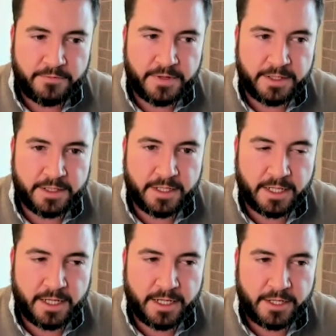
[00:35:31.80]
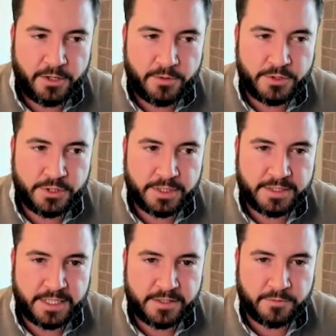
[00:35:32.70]
felt a, a
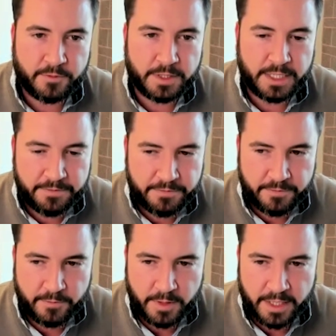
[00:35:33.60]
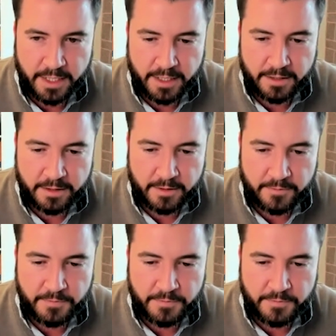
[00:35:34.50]
huge sense of relief when I